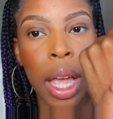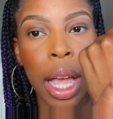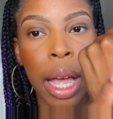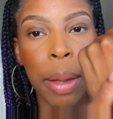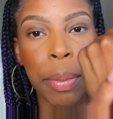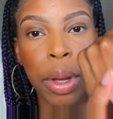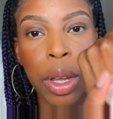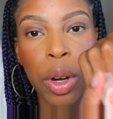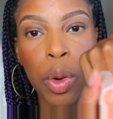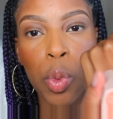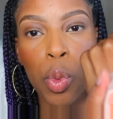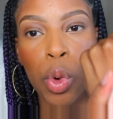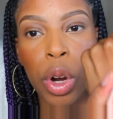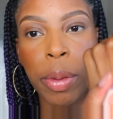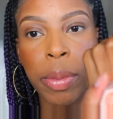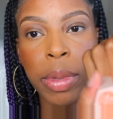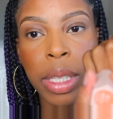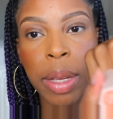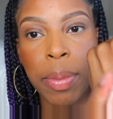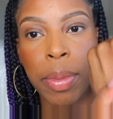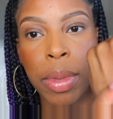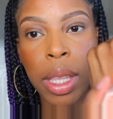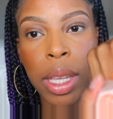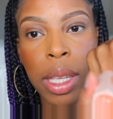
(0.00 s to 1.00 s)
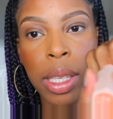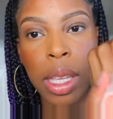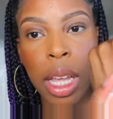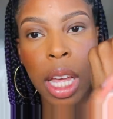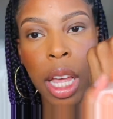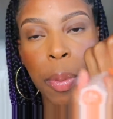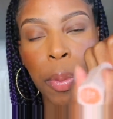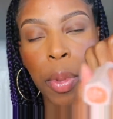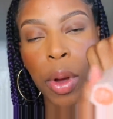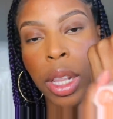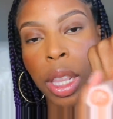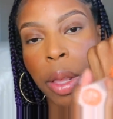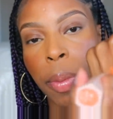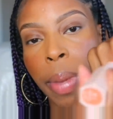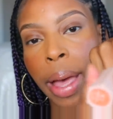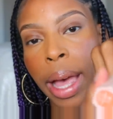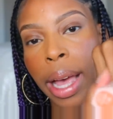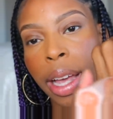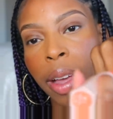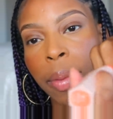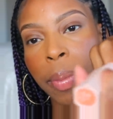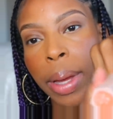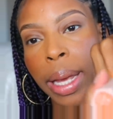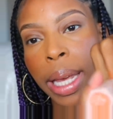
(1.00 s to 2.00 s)
I'm gonna warm some of this up on the
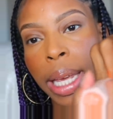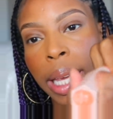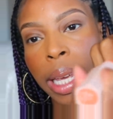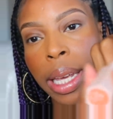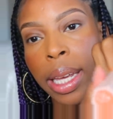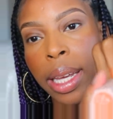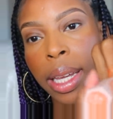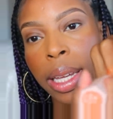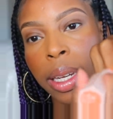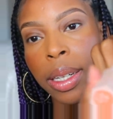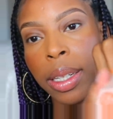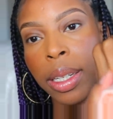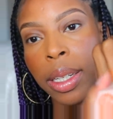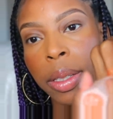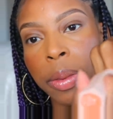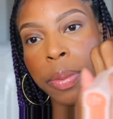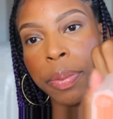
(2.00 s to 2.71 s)
back of my hand.